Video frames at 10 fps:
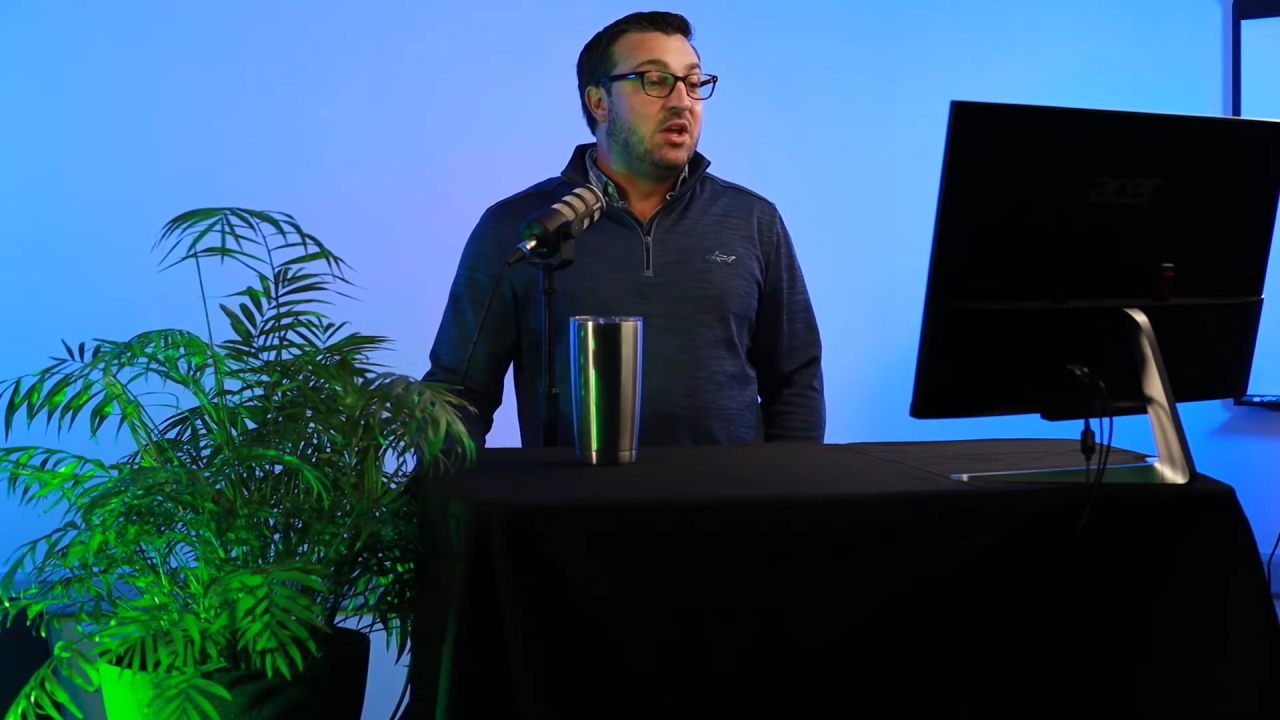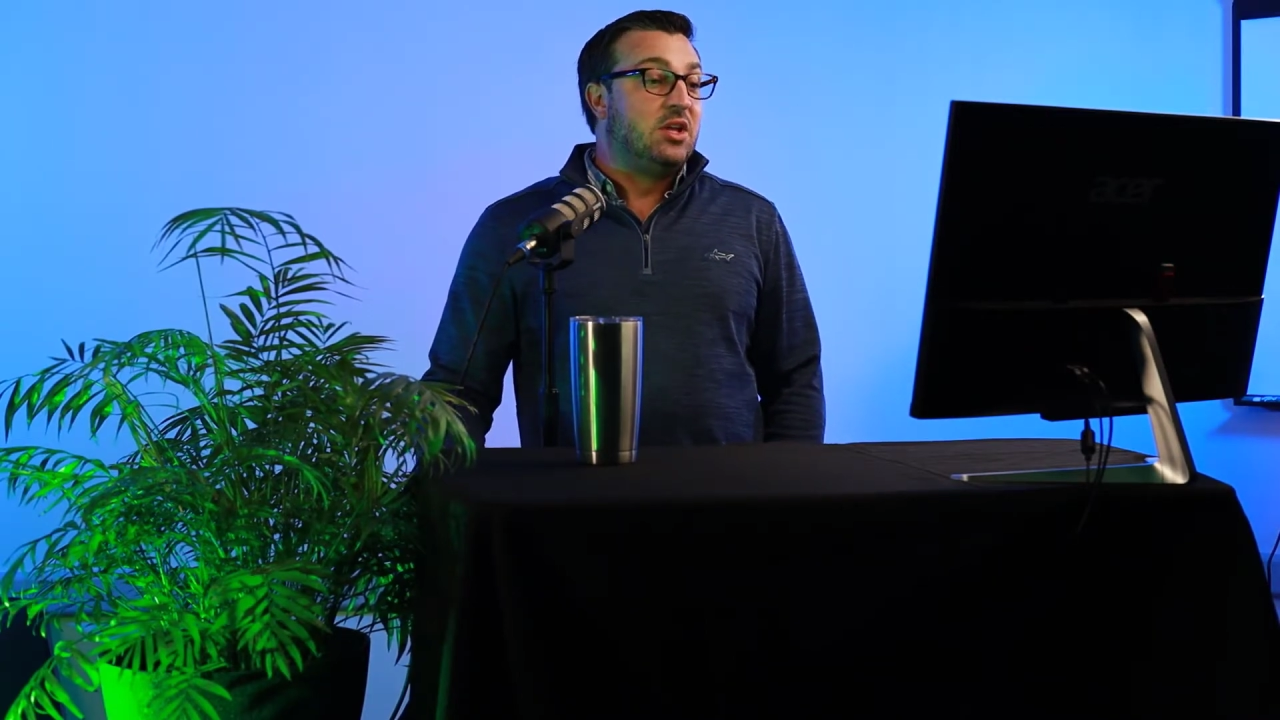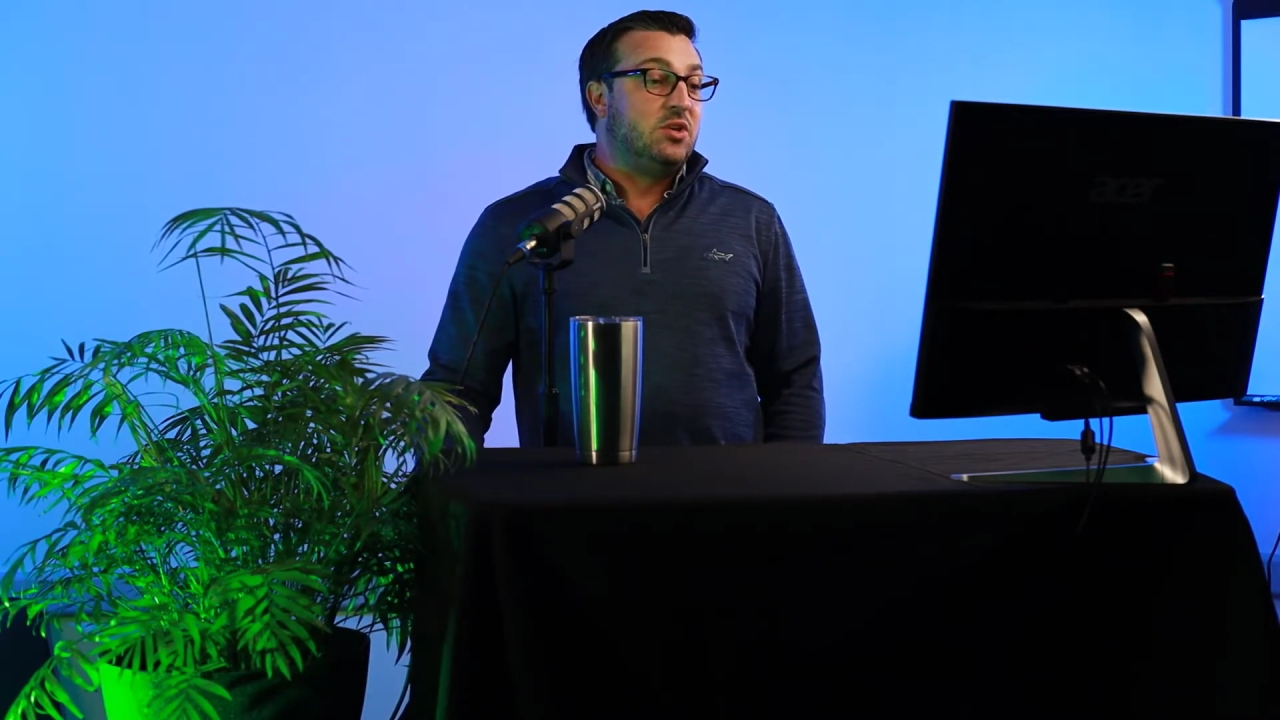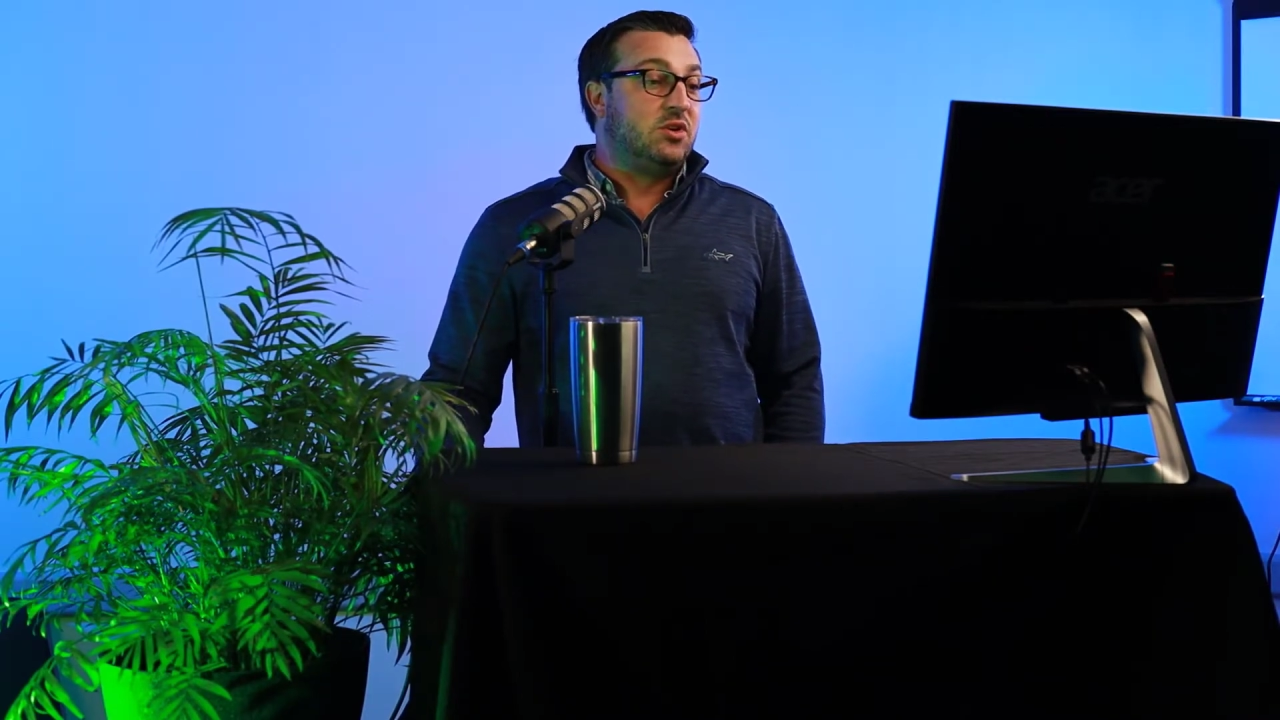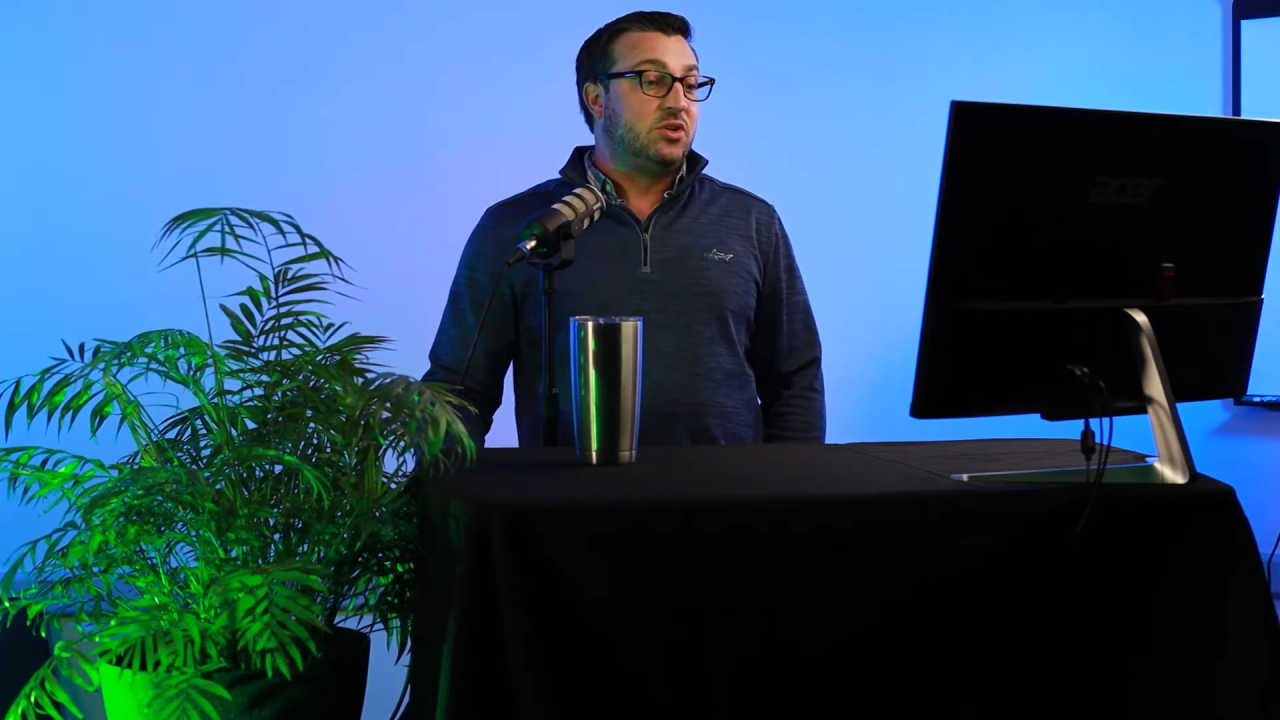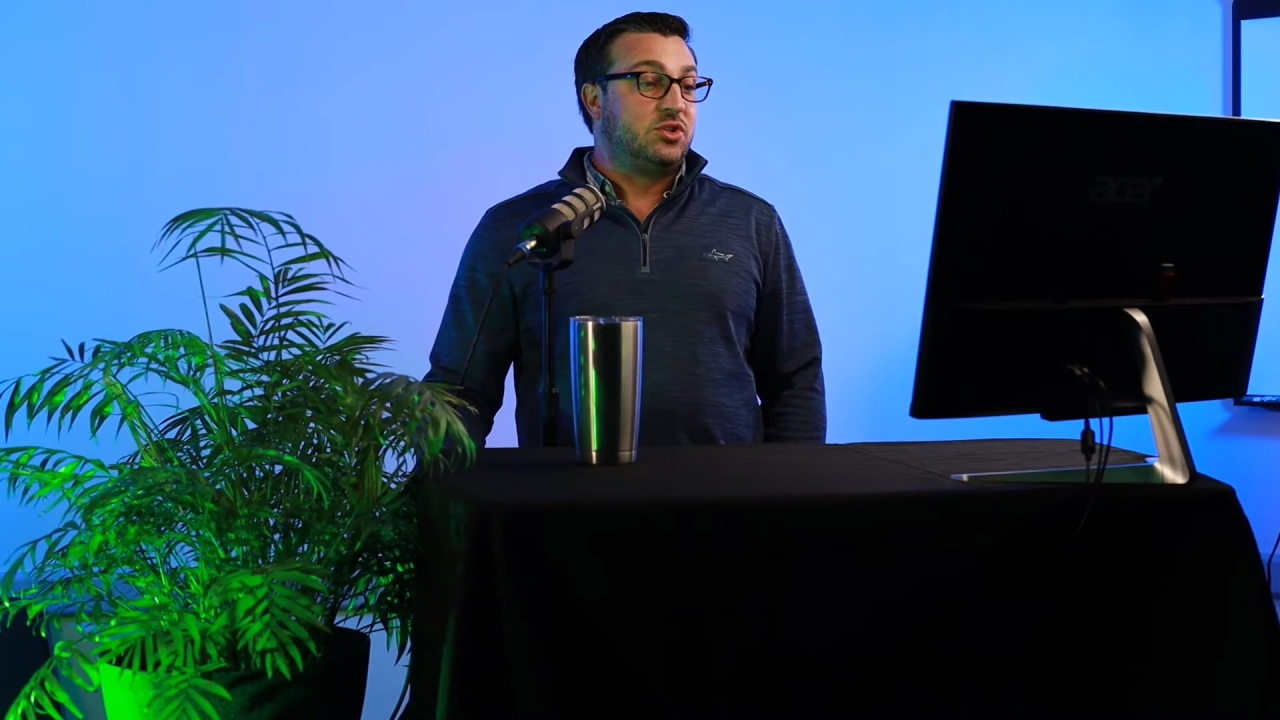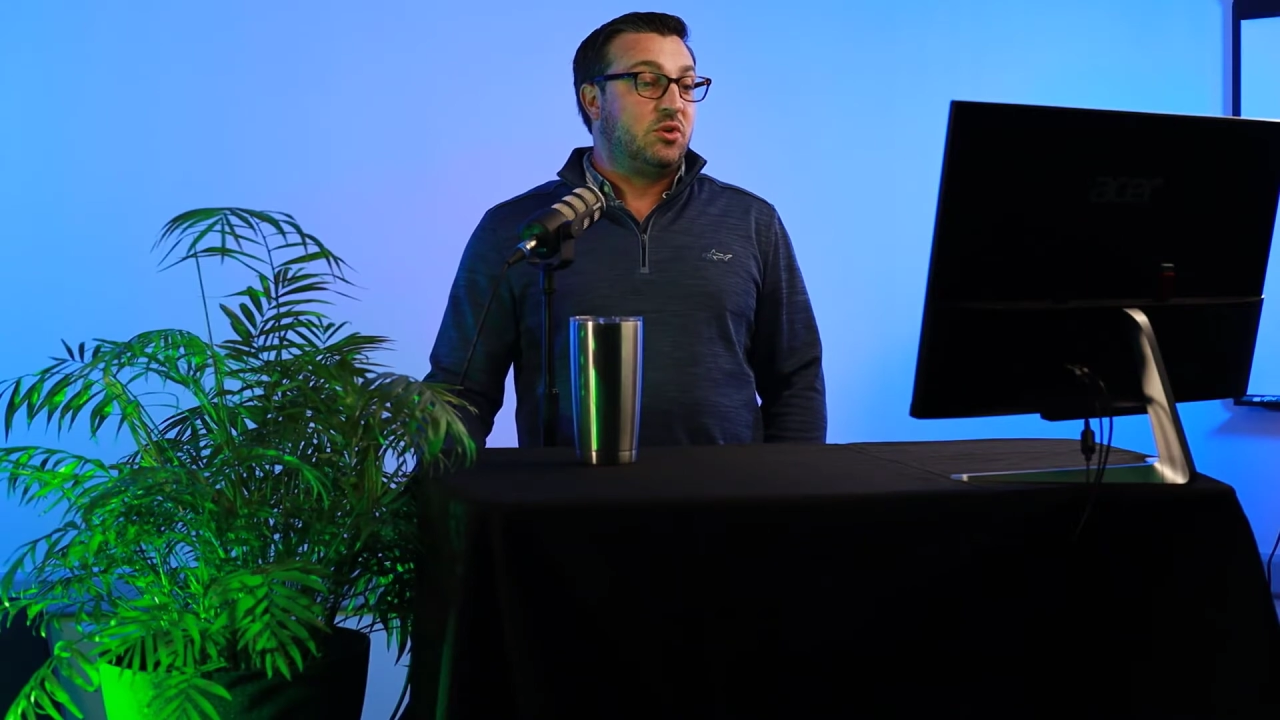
you can show